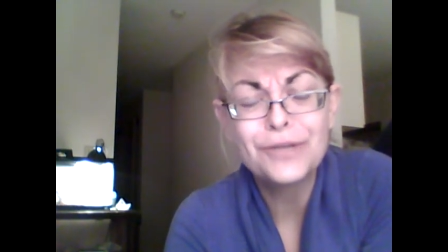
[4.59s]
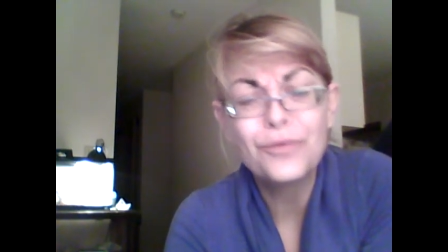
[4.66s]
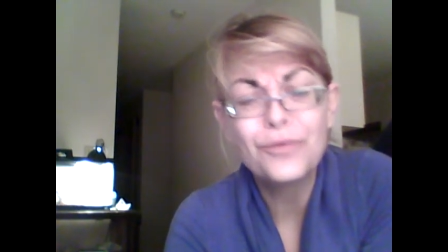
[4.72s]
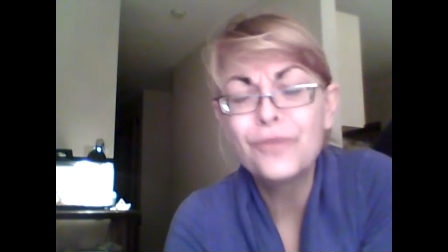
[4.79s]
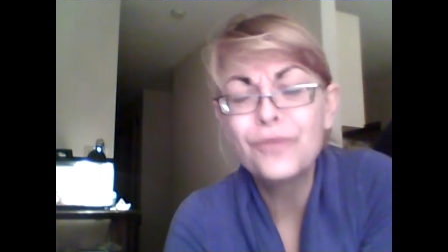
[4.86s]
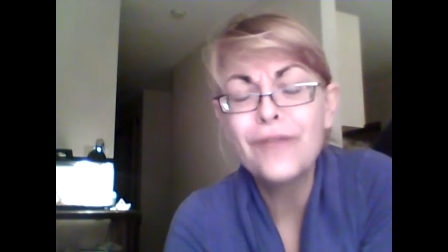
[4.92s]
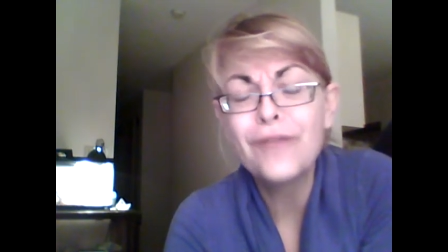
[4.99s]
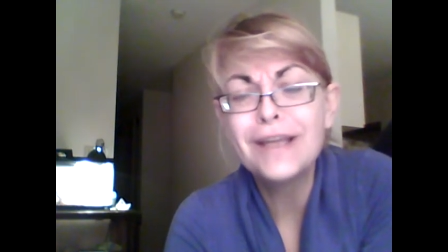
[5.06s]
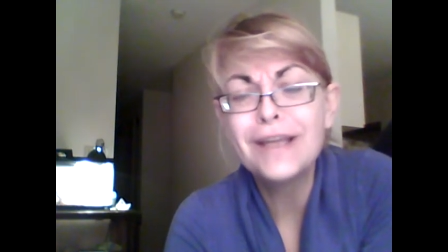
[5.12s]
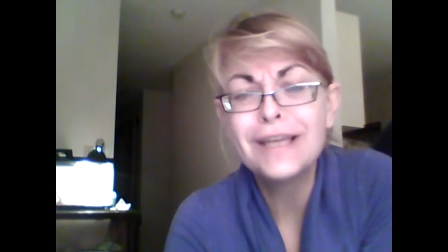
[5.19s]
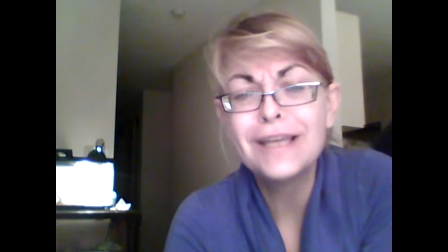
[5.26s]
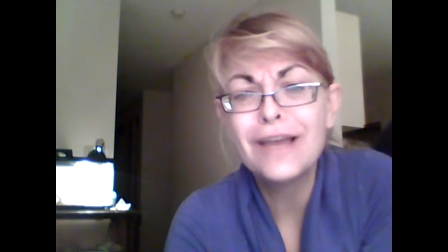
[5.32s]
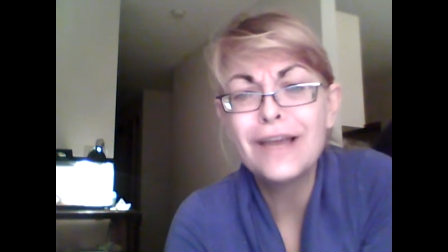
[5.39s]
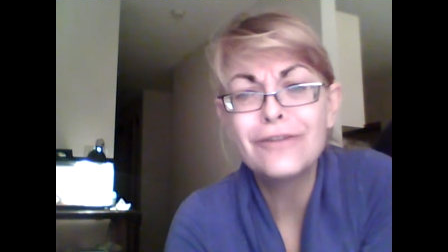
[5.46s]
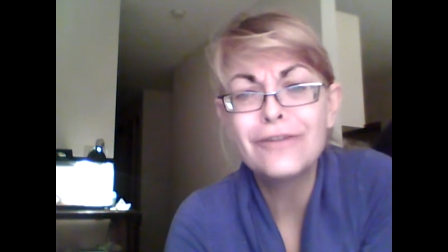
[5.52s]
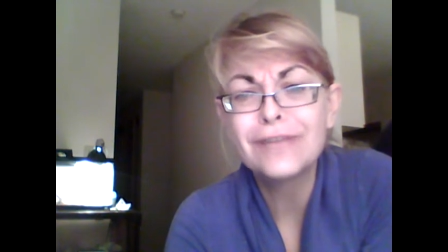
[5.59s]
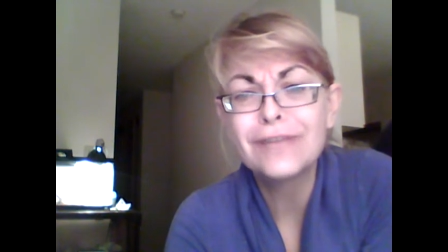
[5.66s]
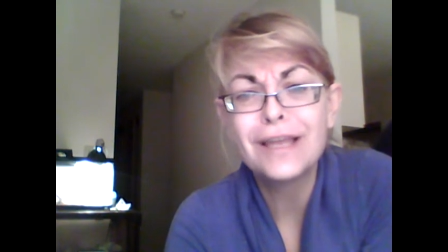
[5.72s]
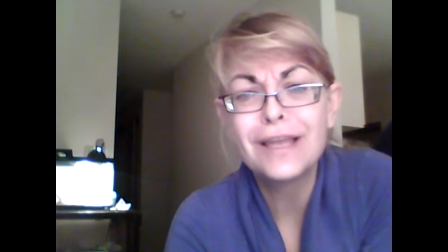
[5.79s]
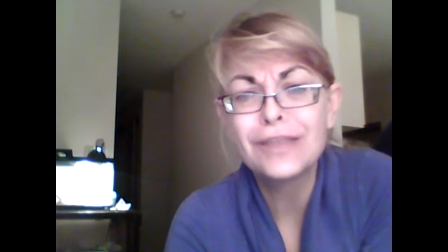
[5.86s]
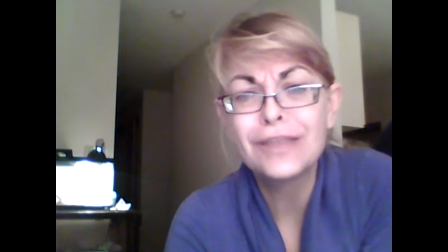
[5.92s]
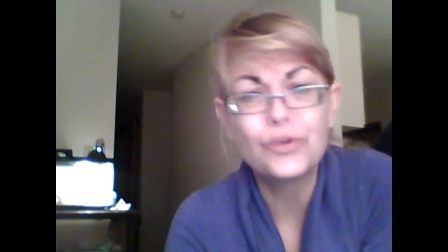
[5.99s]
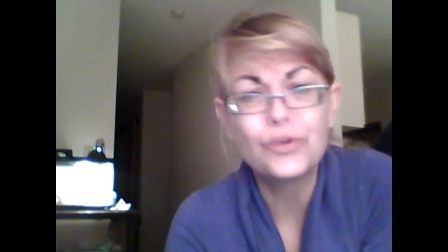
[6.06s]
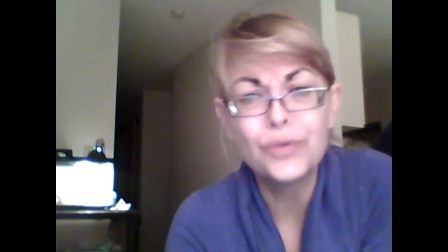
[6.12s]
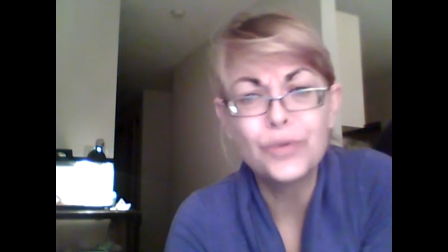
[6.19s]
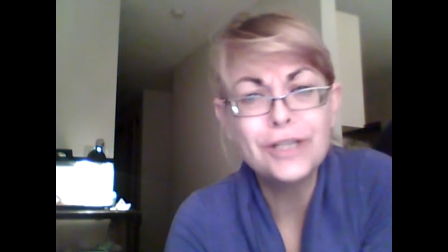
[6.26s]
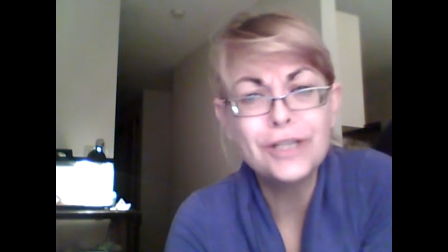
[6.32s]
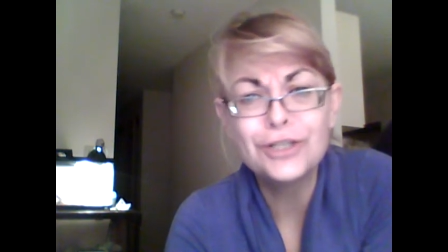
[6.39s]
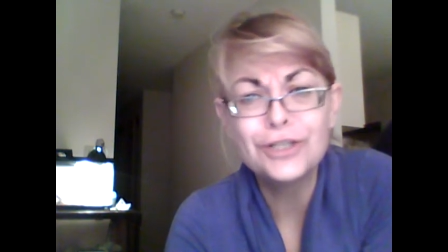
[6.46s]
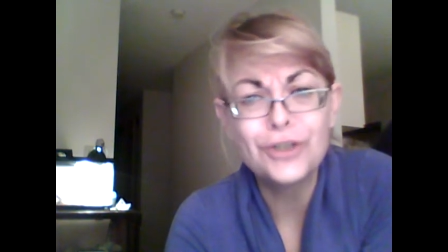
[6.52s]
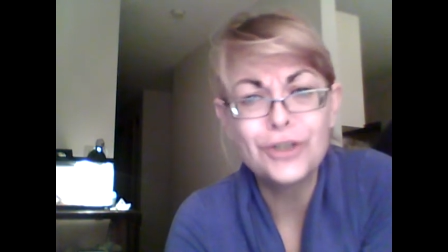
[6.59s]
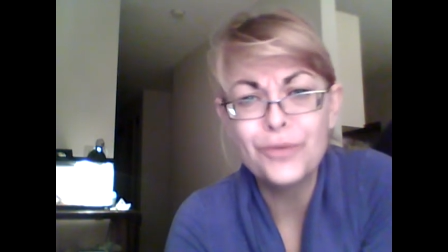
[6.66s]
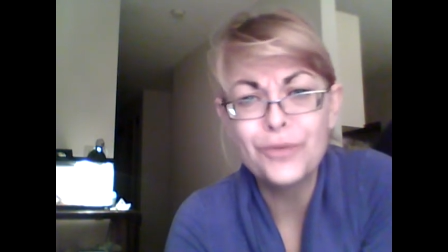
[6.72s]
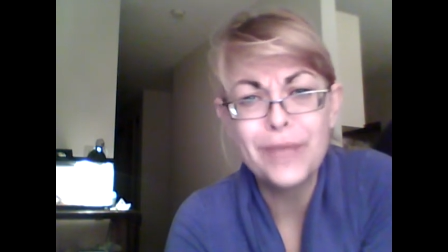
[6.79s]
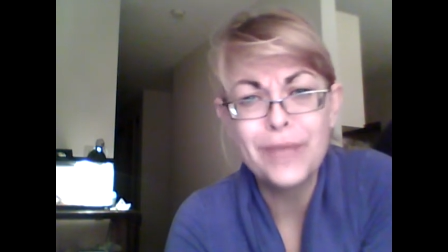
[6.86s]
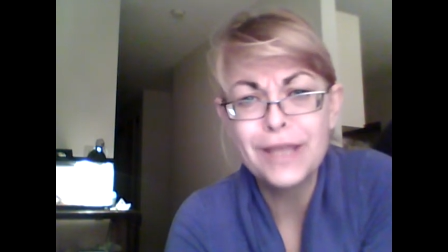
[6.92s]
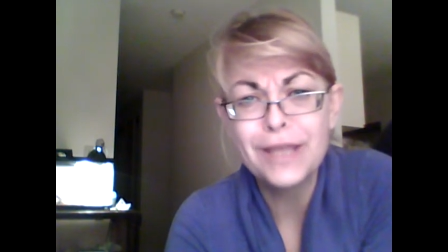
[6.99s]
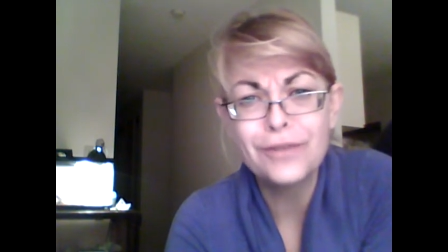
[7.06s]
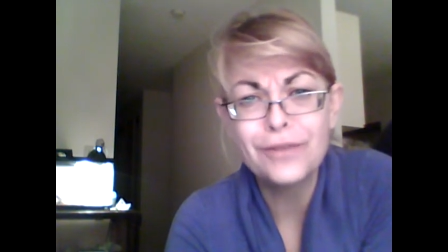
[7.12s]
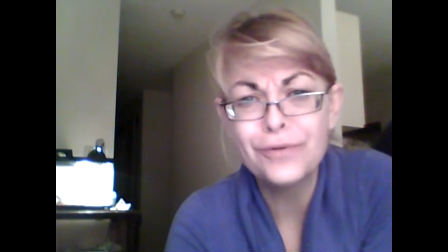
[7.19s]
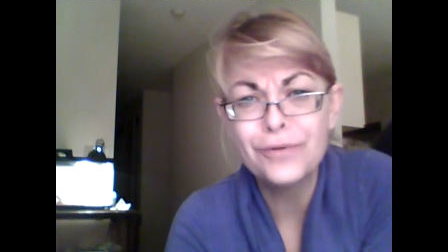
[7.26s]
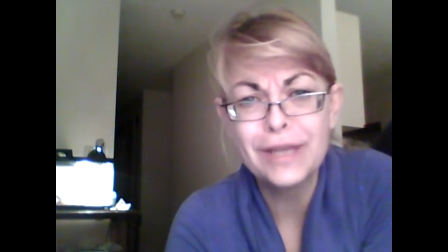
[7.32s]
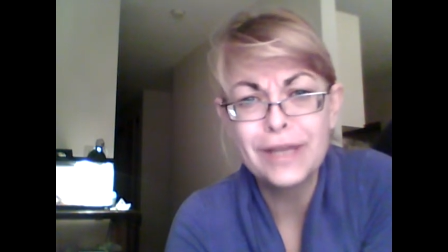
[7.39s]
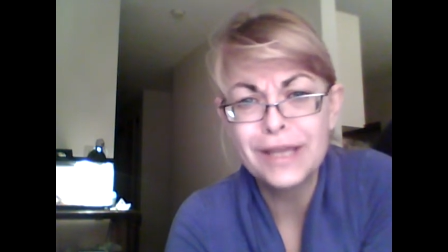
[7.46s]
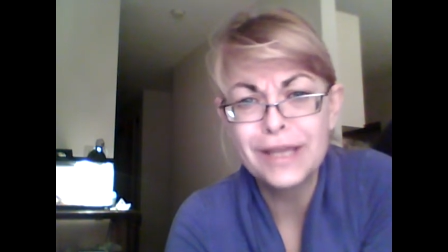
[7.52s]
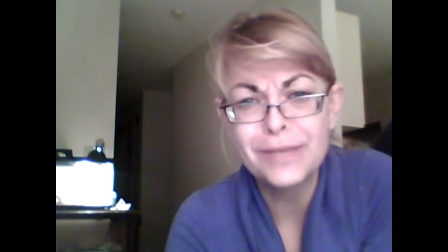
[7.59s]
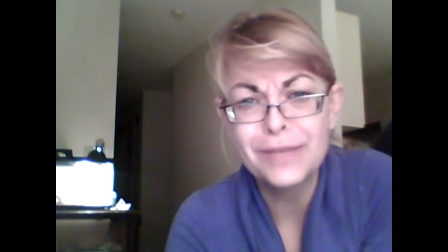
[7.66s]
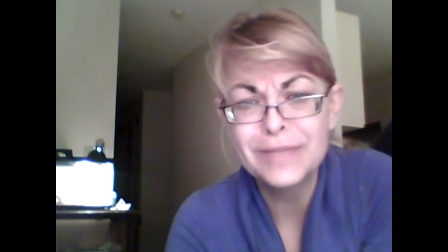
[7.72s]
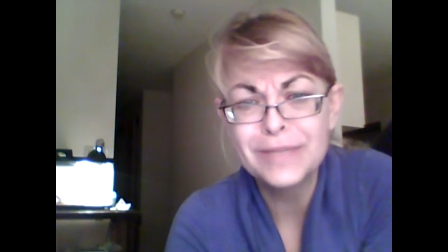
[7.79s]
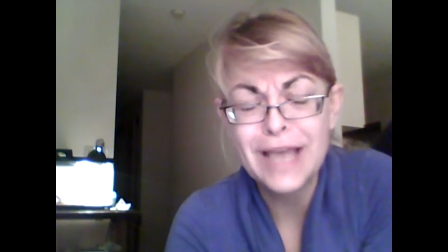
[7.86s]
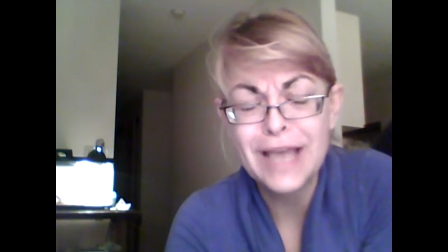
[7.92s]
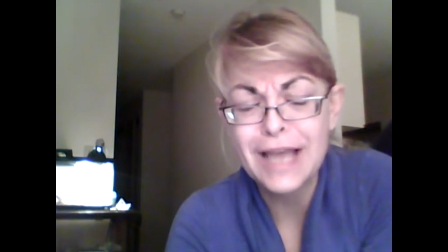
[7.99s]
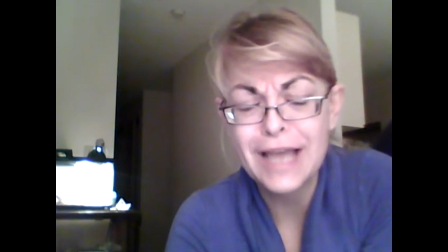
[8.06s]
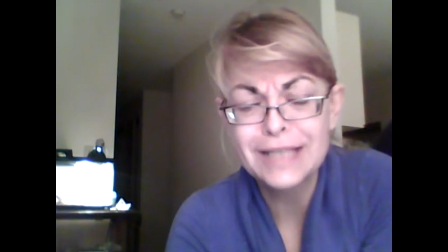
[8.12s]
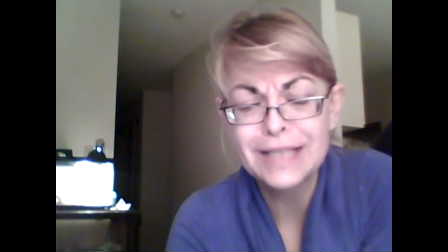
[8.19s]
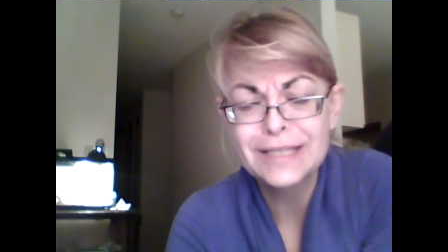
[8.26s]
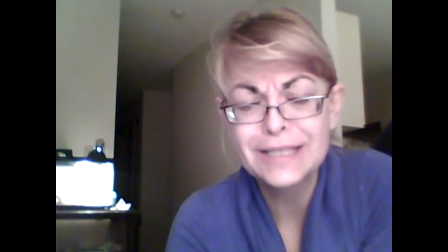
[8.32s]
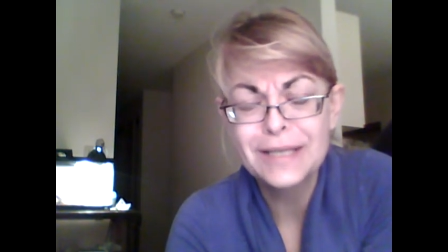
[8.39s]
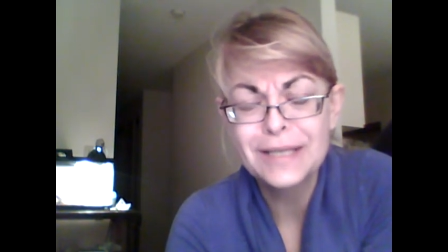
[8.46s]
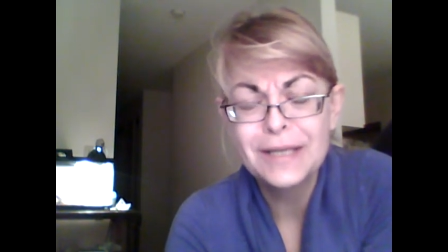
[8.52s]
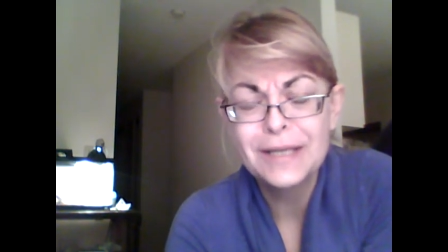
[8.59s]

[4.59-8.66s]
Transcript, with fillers: and we're finding out that the rich don't pay their income tax.